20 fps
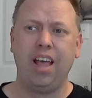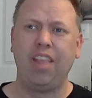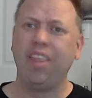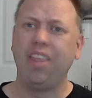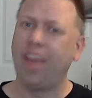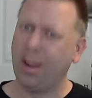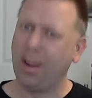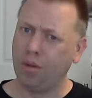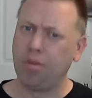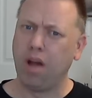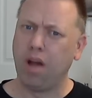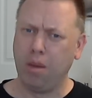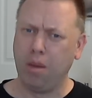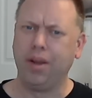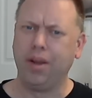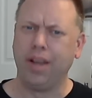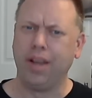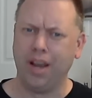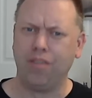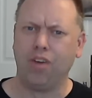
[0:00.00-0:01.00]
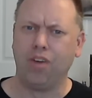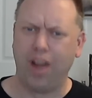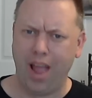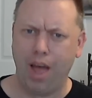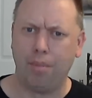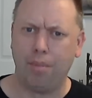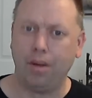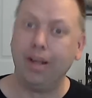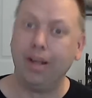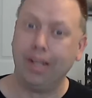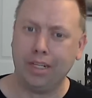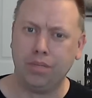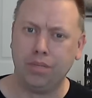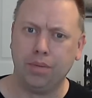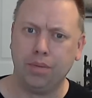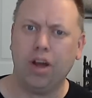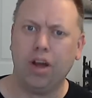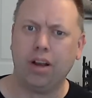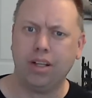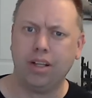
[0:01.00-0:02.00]
that'll probably never happen, let's
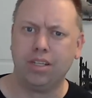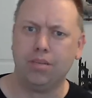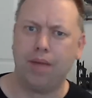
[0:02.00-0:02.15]
be honest